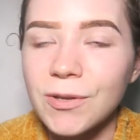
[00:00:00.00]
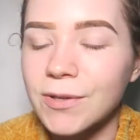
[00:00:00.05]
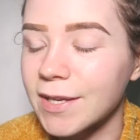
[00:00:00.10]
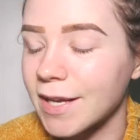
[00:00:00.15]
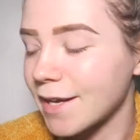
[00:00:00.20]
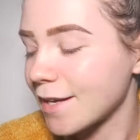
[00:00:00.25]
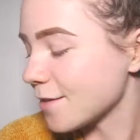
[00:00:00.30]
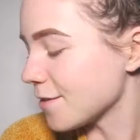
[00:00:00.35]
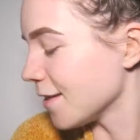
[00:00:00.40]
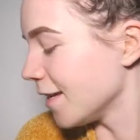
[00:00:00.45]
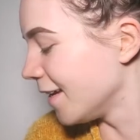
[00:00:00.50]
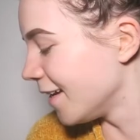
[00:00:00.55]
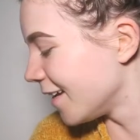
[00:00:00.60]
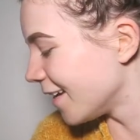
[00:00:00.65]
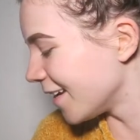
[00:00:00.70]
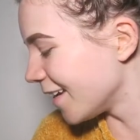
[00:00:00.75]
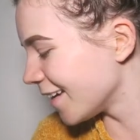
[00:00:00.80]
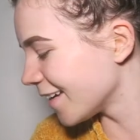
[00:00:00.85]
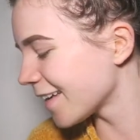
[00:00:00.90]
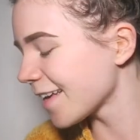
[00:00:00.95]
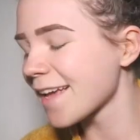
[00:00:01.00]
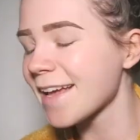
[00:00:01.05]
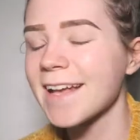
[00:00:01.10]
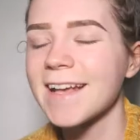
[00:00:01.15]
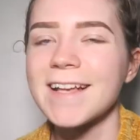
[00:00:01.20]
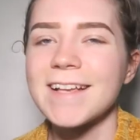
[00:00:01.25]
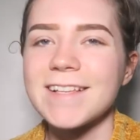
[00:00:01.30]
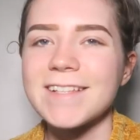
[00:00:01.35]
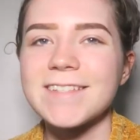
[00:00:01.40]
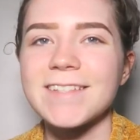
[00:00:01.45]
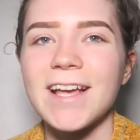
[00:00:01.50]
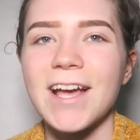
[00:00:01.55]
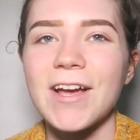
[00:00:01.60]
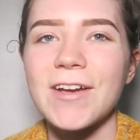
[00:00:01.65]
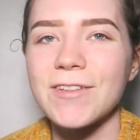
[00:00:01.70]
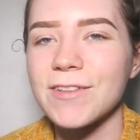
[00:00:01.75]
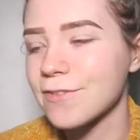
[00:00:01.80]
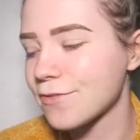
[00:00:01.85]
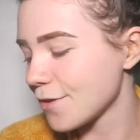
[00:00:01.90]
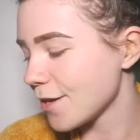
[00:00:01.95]
Who cares?
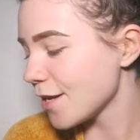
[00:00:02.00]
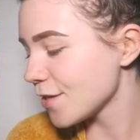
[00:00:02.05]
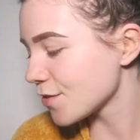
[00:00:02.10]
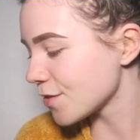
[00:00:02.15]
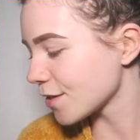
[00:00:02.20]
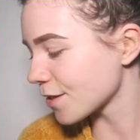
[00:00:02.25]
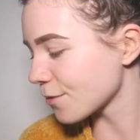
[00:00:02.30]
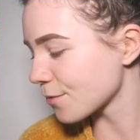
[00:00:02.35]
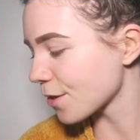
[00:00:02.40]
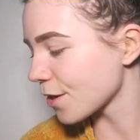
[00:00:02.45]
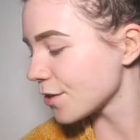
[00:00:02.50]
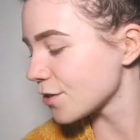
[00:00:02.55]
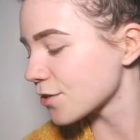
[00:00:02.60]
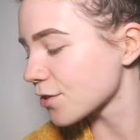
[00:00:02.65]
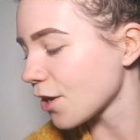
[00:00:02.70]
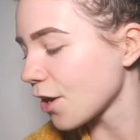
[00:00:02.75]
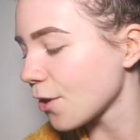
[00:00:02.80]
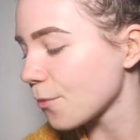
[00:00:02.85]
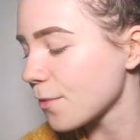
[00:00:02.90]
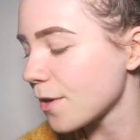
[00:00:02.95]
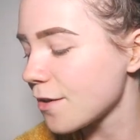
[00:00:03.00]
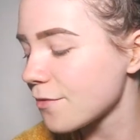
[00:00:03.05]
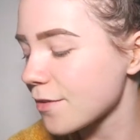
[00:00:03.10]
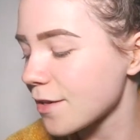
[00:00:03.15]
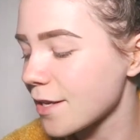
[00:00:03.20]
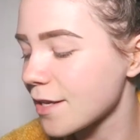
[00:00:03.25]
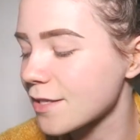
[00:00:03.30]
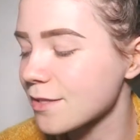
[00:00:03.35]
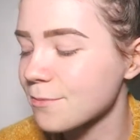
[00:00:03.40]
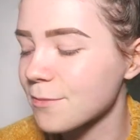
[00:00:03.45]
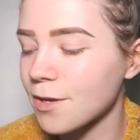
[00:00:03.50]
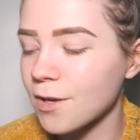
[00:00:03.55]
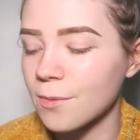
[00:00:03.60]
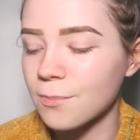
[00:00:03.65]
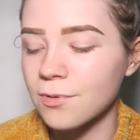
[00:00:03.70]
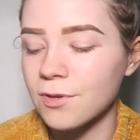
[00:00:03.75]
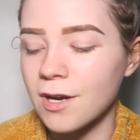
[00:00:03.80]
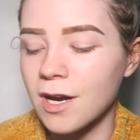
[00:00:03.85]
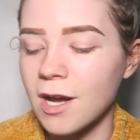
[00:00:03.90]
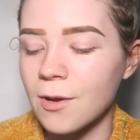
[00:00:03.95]
So the first thing I'm going to start with is my
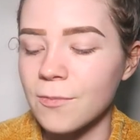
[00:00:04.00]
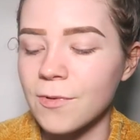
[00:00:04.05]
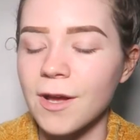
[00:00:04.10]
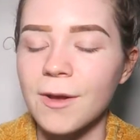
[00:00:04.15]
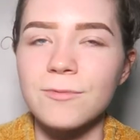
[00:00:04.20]
primer.